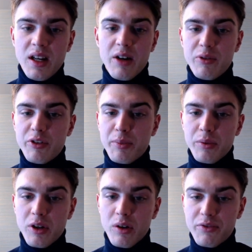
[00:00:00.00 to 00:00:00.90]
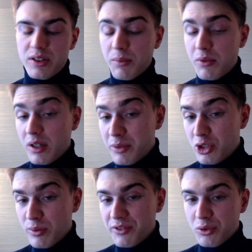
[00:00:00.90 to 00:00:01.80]
I would have probably gone for something like
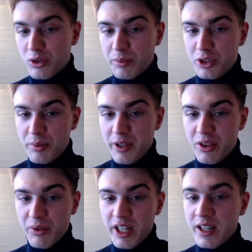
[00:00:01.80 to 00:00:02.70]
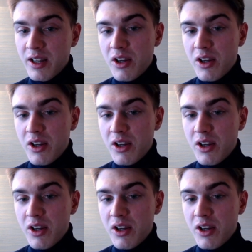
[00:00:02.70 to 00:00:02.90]
bishop f4 or bishop e3,